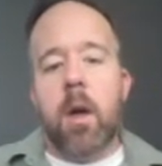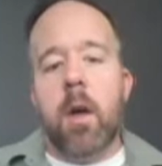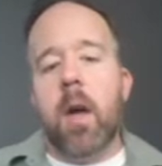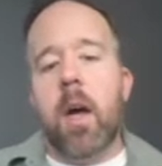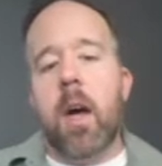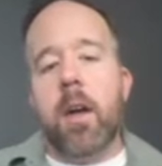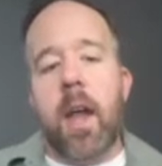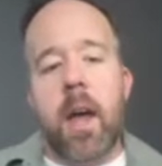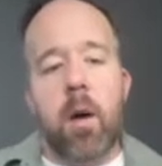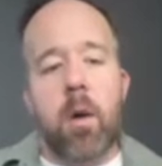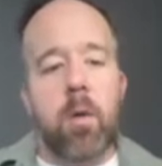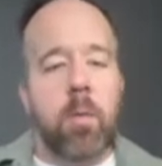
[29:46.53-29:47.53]

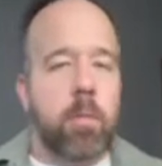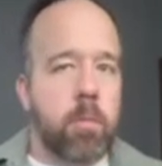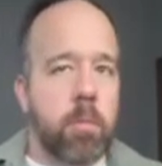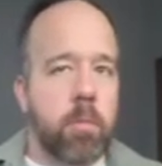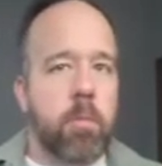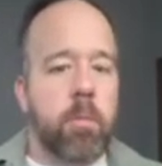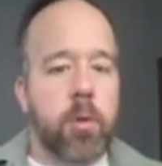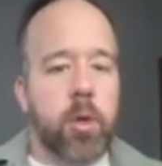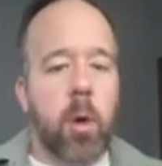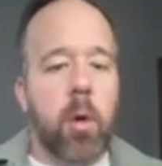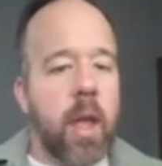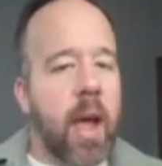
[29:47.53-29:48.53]
Now,
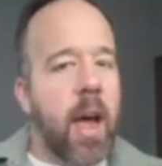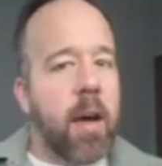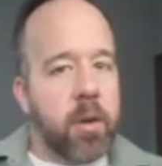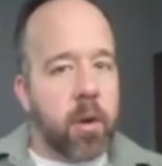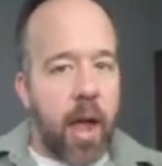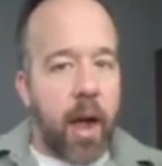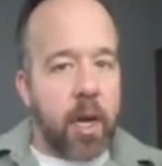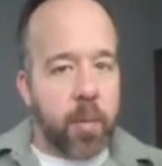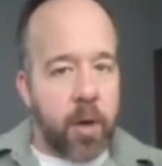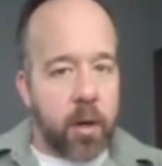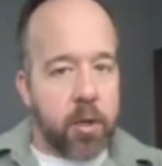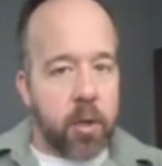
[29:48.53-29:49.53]
shortly after an action
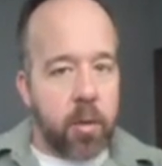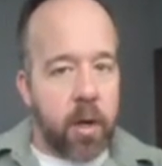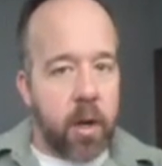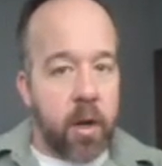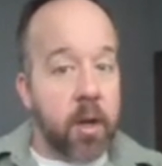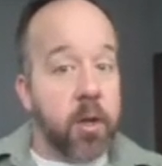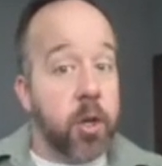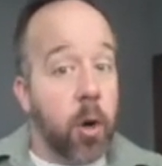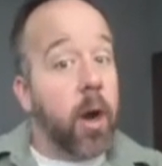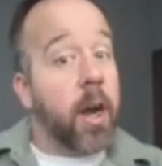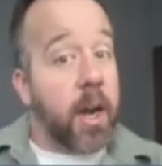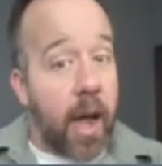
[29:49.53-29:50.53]
potential and
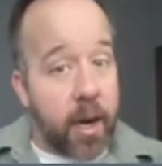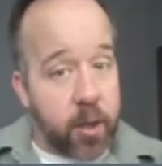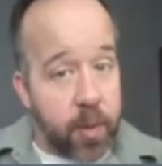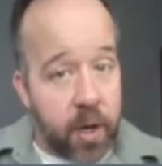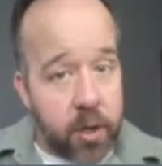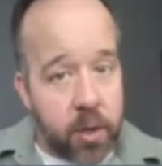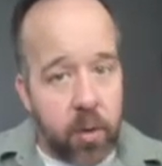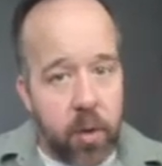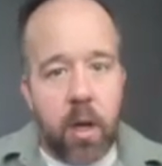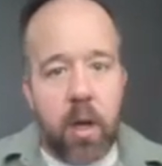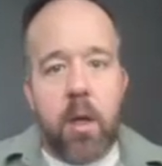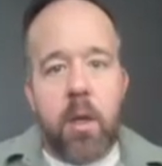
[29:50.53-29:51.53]
during an action potential,
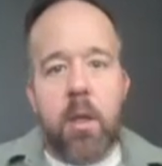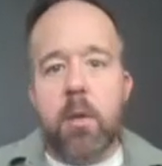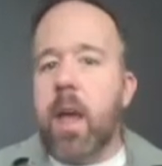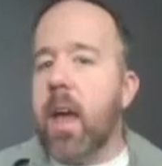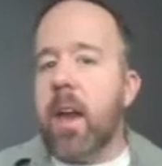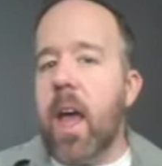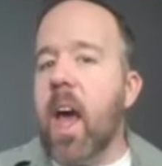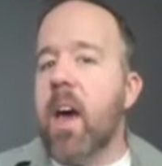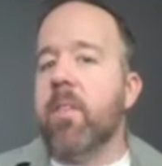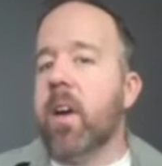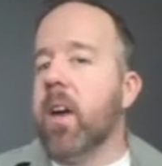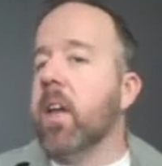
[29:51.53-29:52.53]
you can't have
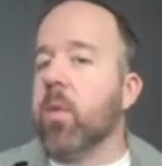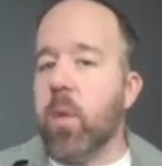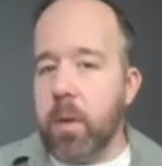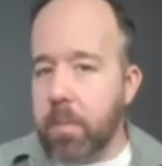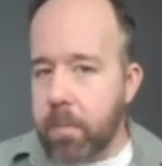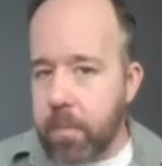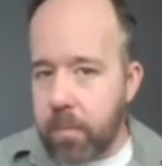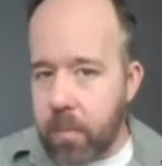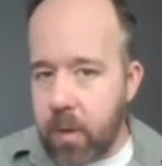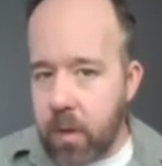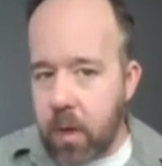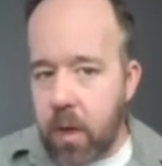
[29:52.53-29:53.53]
another one.
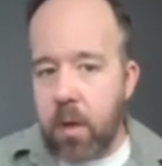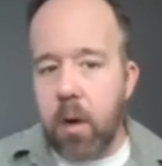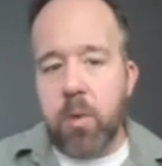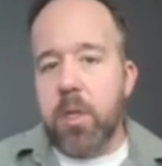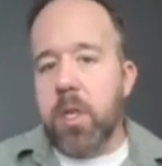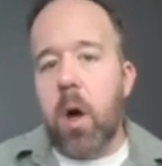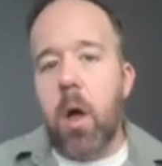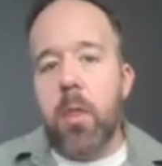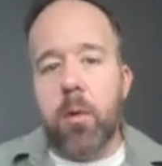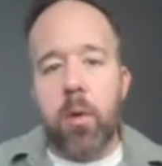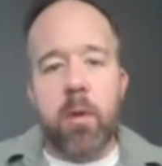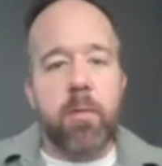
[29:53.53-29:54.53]
There's what's called the
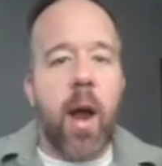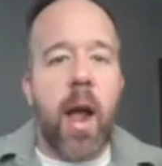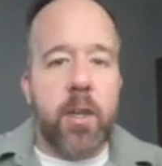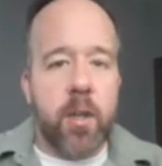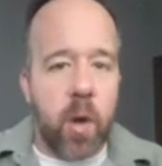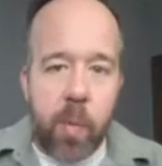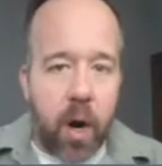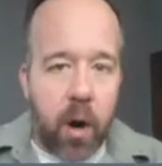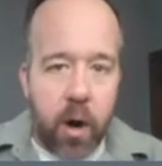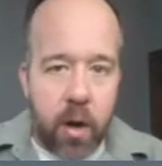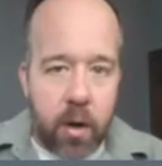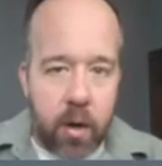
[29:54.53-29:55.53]
refractory period.